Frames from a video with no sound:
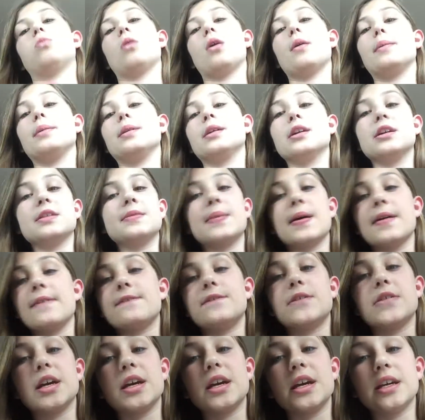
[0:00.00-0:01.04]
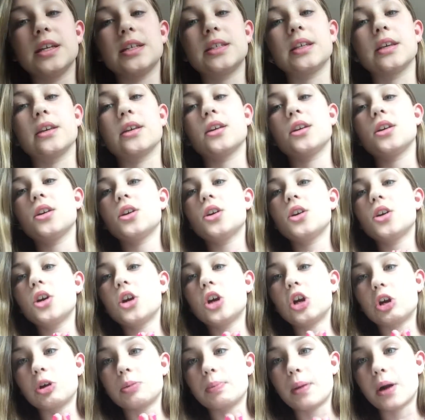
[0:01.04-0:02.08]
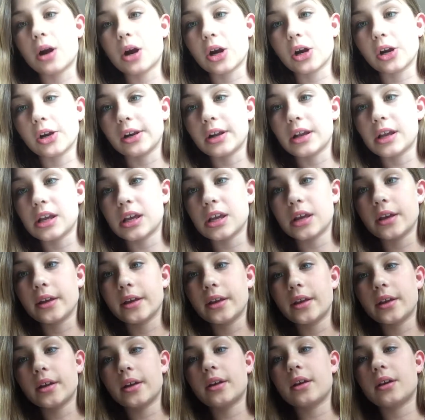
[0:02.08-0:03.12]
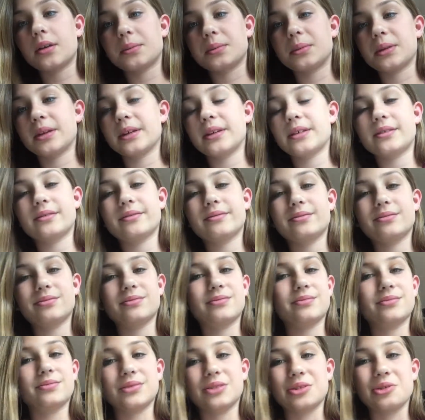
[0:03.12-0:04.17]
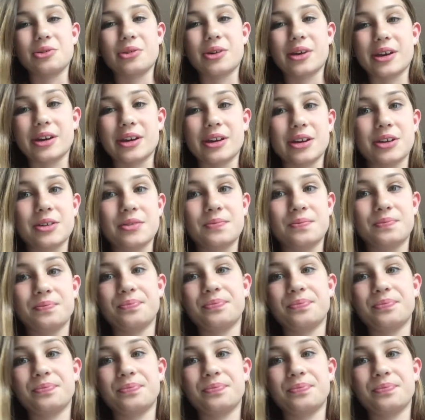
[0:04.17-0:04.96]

rubbing it in my face, like her party. I'm like, okay.